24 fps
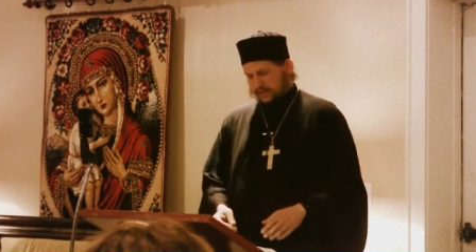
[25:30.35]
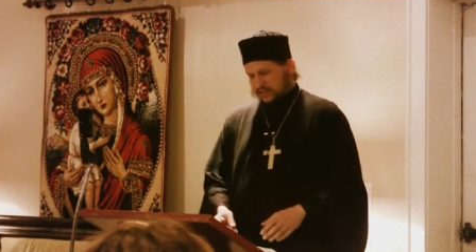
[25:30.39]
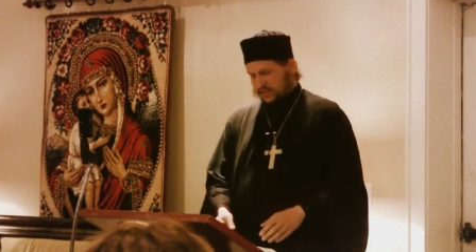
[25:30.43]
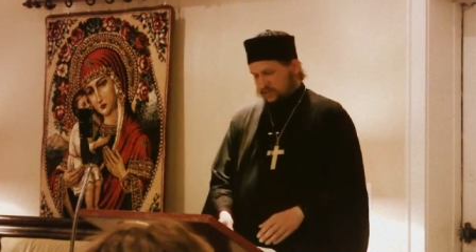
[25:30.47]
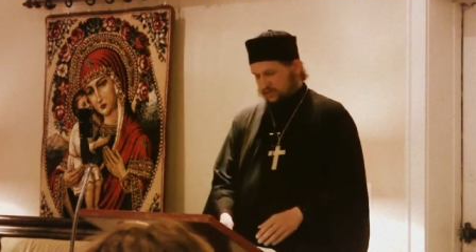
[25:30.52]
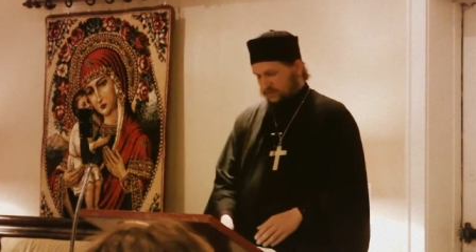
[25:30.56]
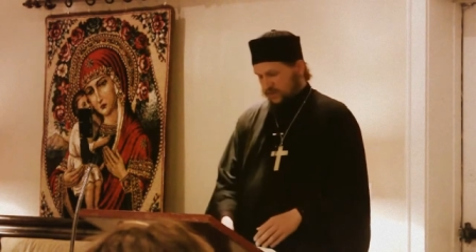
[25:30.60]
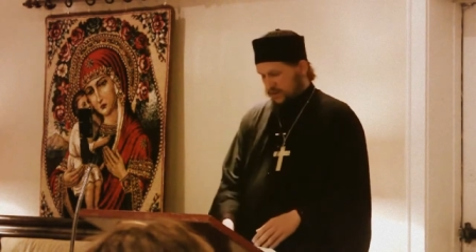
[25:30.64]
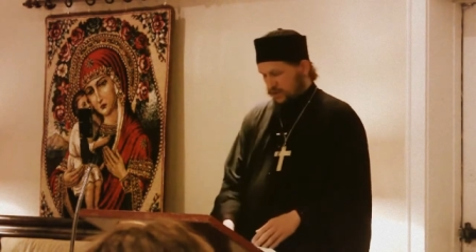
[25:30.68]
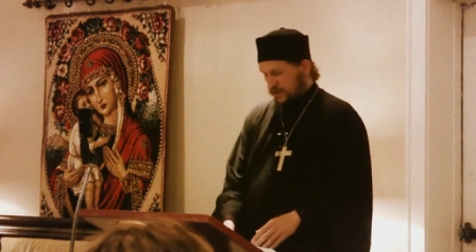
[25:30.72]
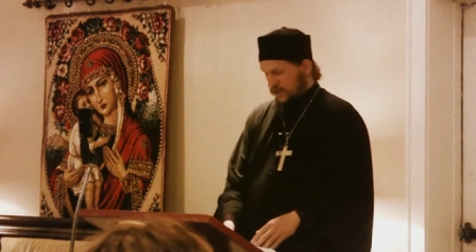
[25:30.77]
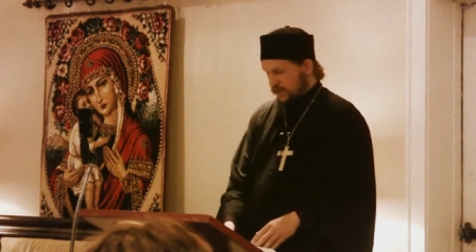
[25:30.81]
This
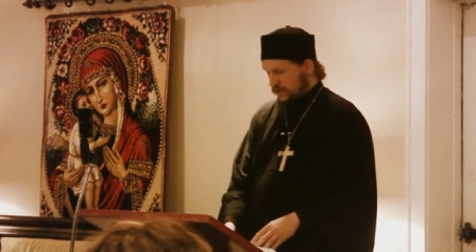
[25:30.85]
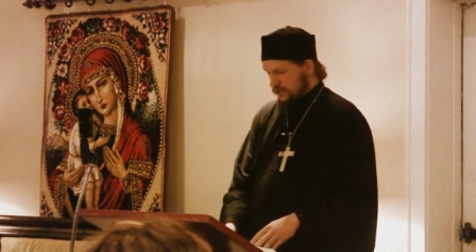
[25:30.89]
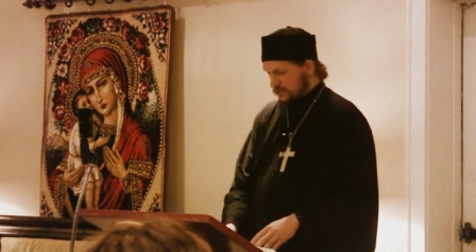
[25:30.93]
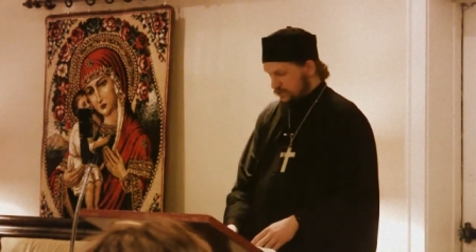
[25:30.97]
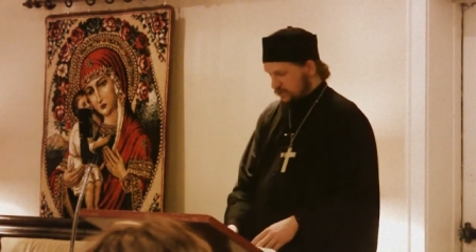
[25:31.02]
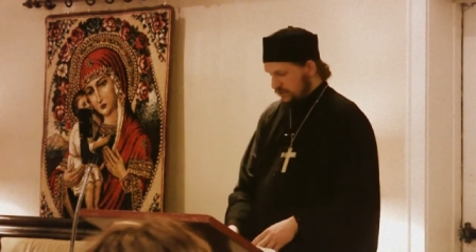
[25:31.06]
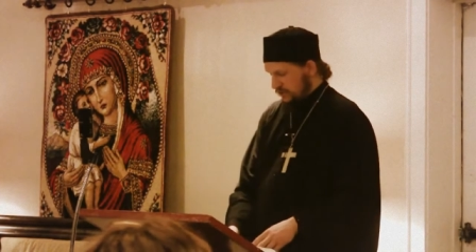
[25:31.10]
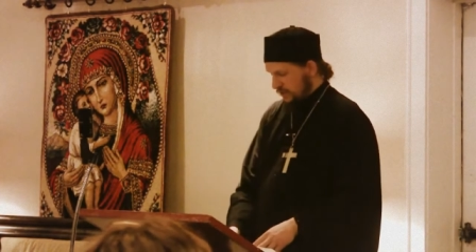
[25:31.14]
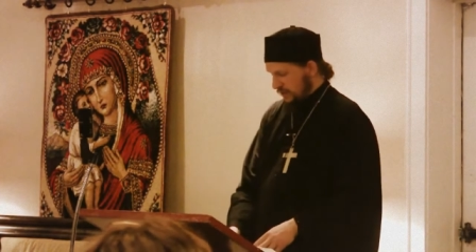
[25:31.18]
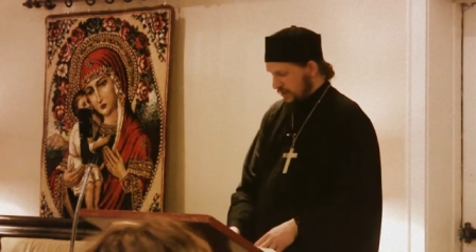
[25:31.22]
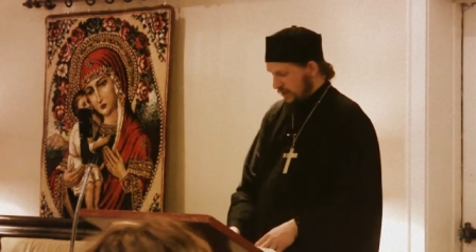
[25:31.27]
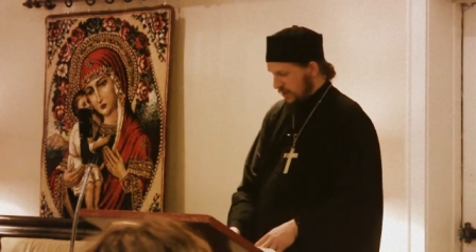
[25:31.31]
is very
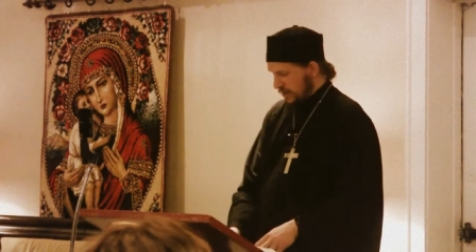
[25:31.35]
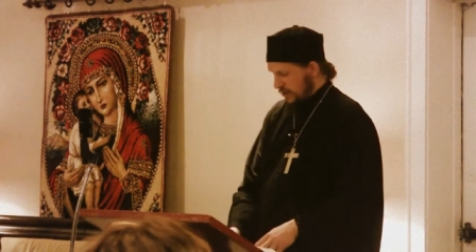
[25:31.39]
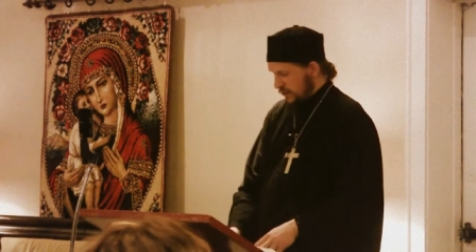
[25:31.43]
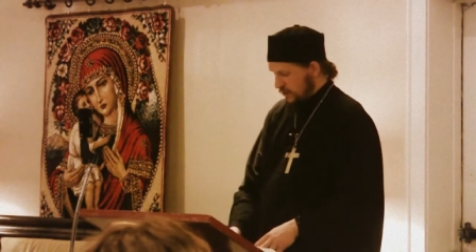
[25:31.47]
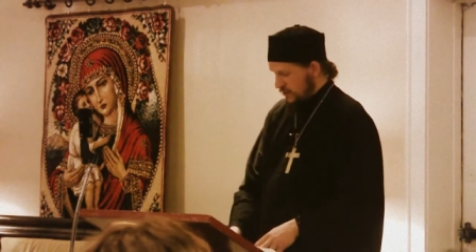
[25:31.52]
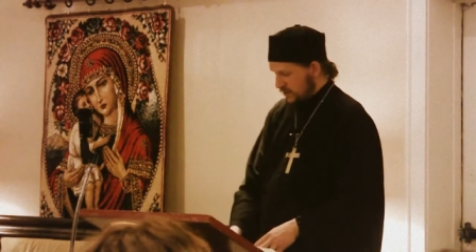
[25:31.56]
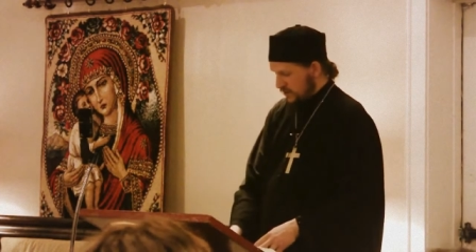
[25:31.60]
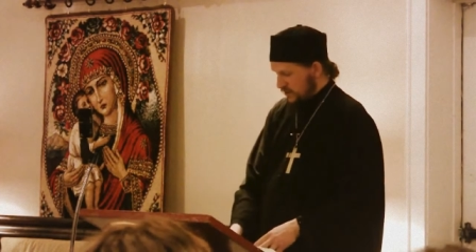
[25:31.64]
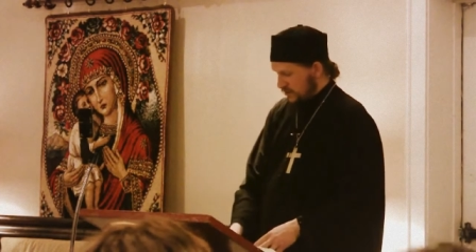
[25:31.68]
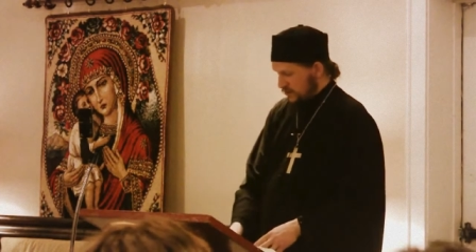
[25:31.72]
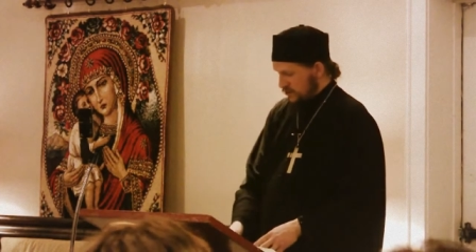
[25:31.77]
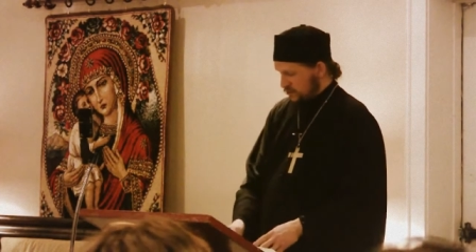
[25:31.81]
interesting. I'll
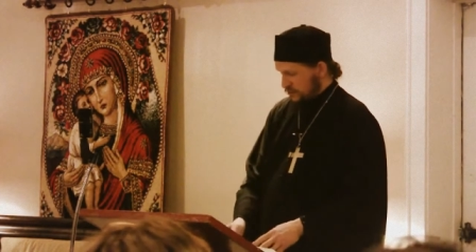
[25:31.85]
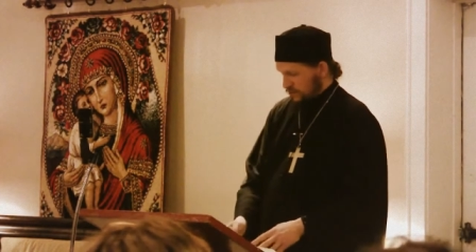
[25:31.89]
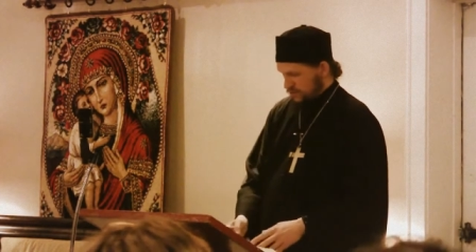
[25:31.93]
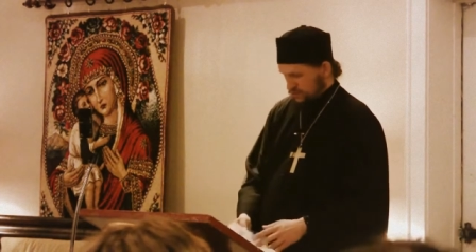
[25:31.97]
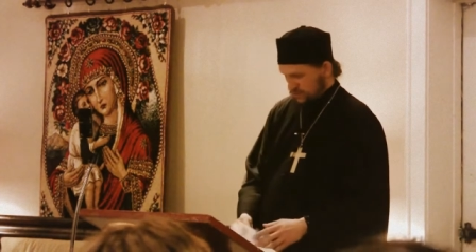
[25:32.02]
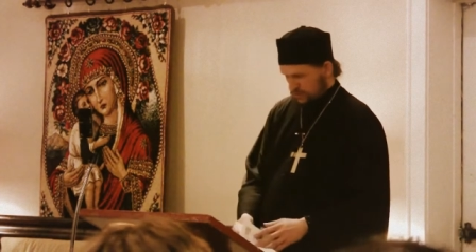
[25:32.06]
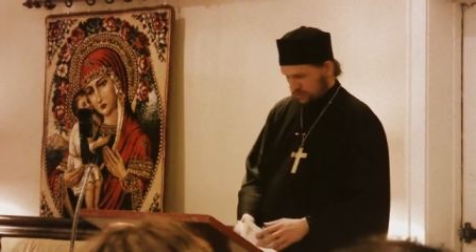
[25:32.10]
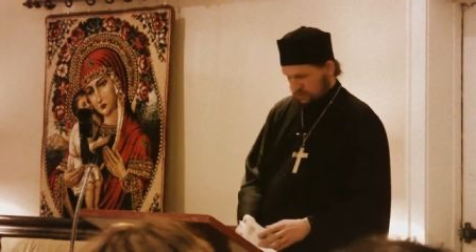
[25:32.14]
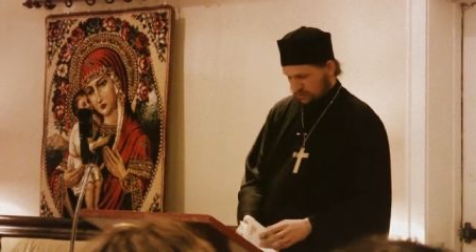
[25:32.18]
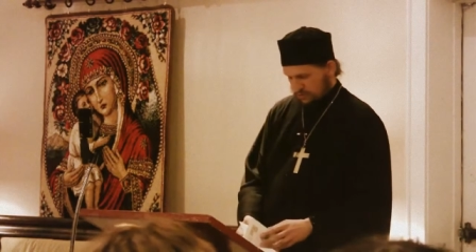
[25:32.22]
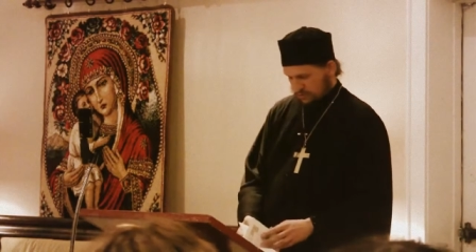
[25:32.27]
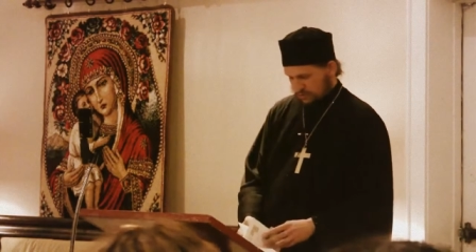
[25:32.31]
read this one
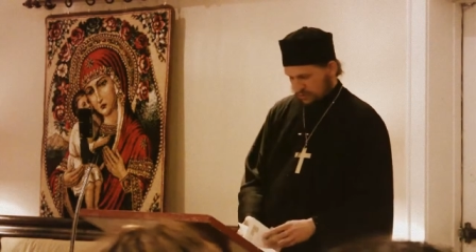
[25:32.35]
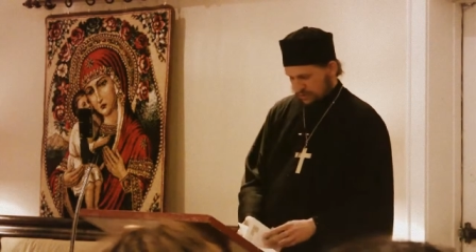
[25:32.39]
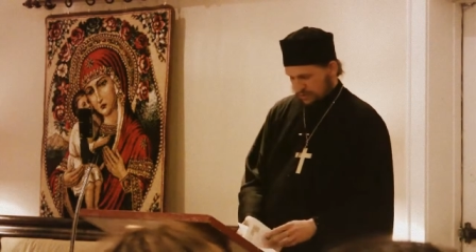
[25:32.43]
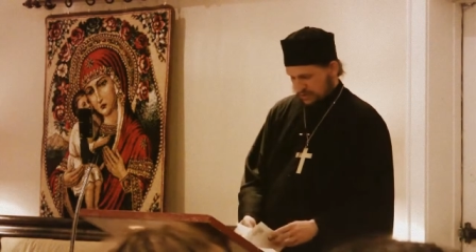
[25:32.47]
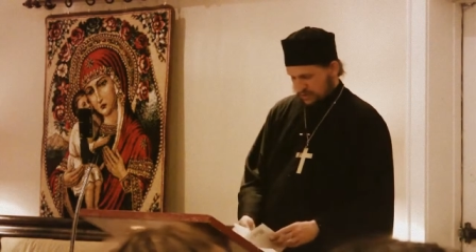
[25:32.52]
to you.